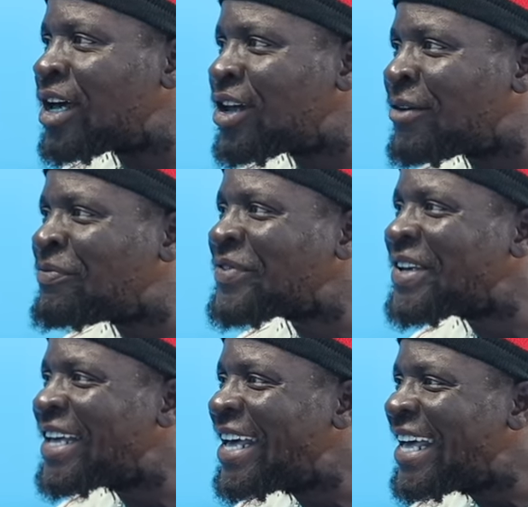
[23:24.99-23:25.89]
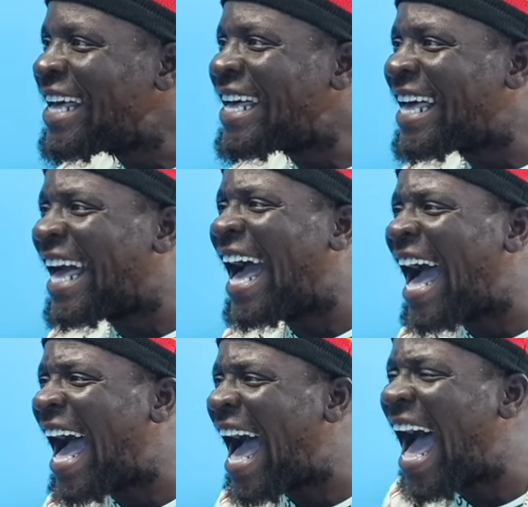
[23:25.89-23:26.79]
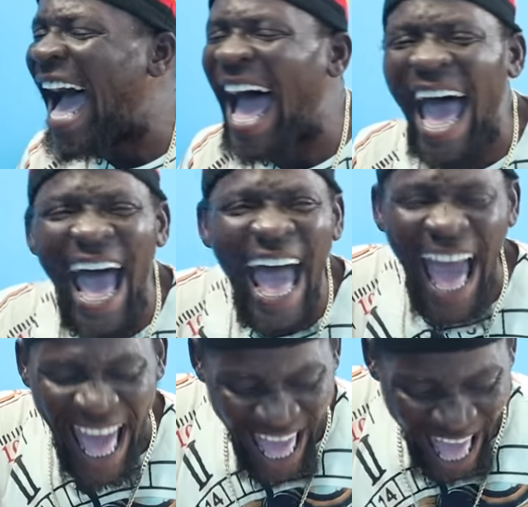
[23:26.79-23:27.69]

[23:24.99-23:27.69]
Oh, right. So we'll, we'll pick up, right? so, we will step back.